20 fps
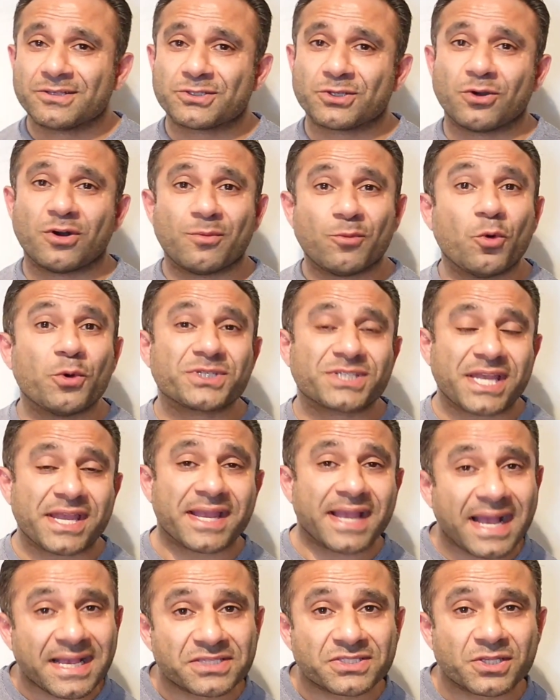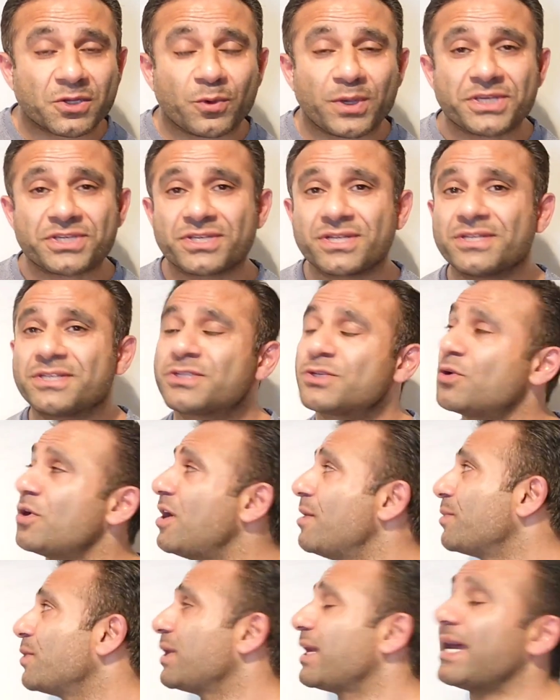So I'm always getting asked the question,
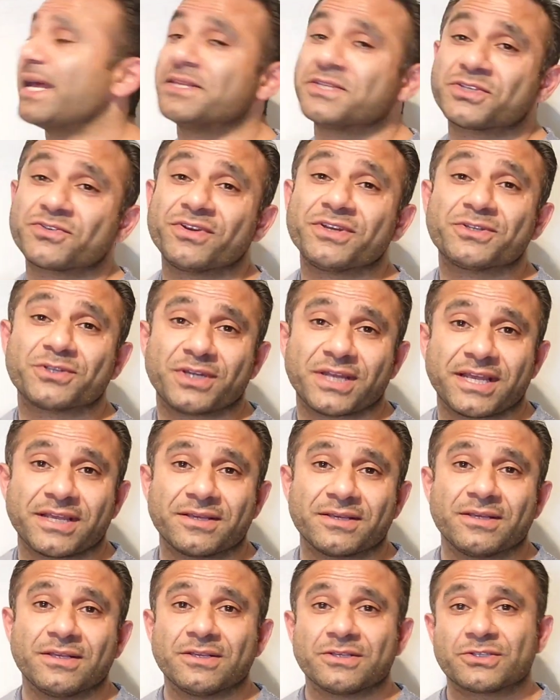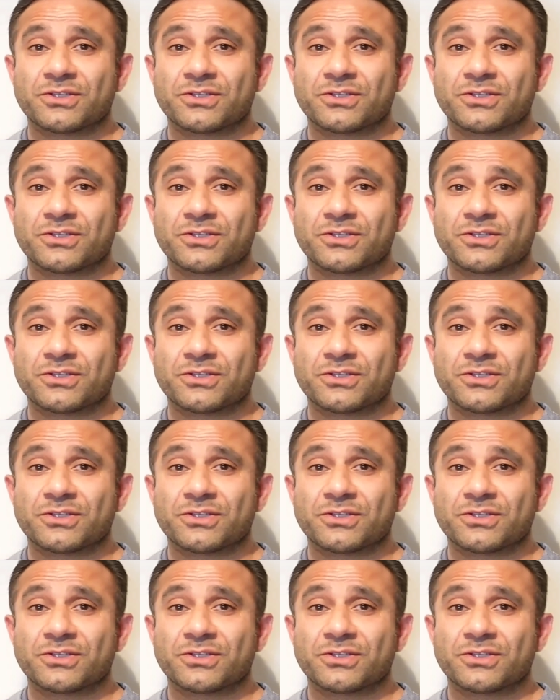so I'm going to answer it today.